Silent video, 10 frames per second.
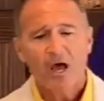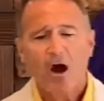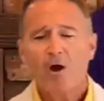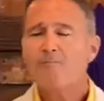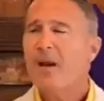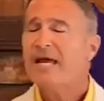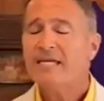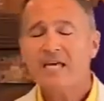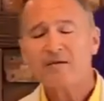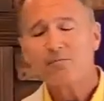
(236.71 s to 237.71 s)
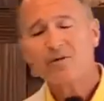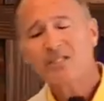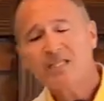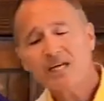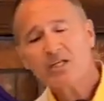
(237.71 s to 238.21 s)
or making
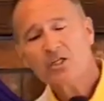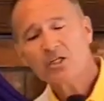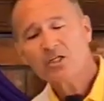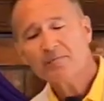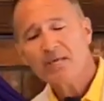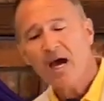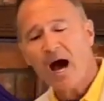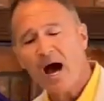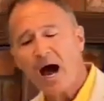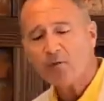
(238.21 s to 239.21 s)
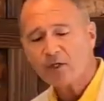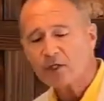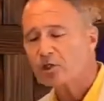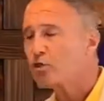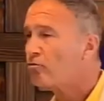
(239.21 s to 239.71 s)
predictions beyond what the
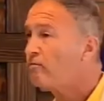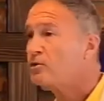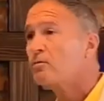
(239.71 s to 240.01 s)
Scripture